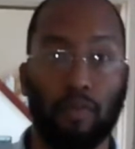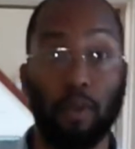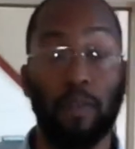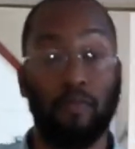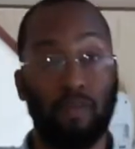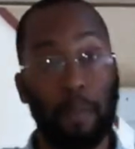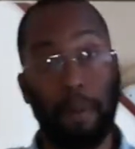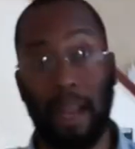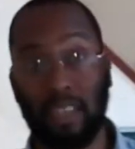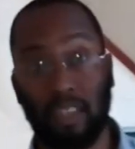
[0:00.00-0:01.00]
the route of
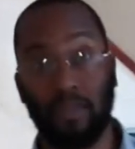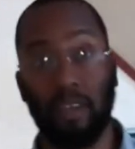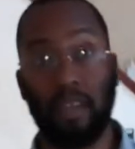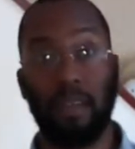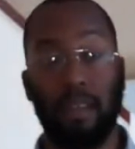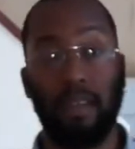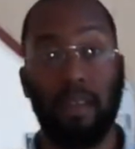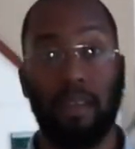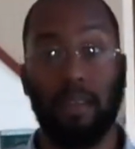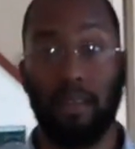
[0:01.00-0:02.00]
replastering
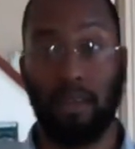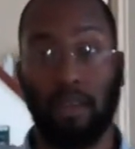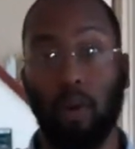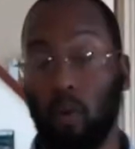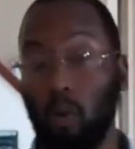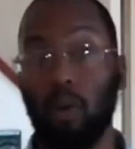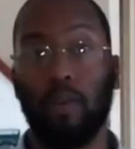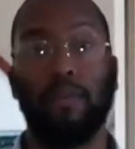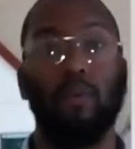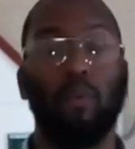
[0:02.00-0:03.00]
the, you know, all
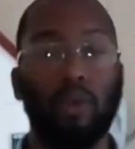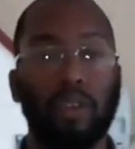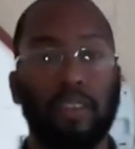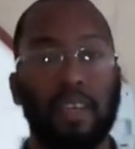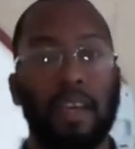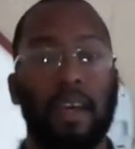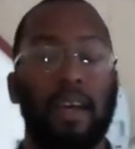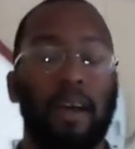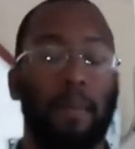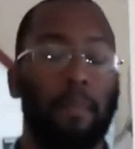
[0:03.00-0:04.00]
of the walls.
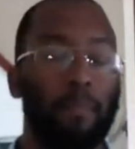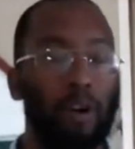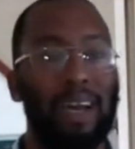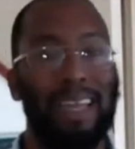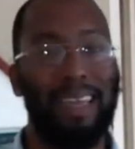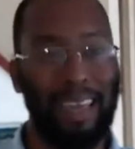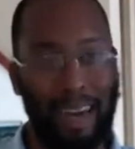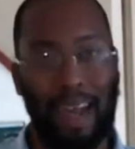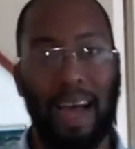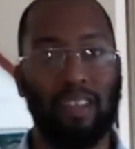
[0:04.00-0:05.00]
But
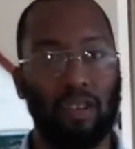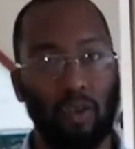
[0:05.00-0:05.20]
again, as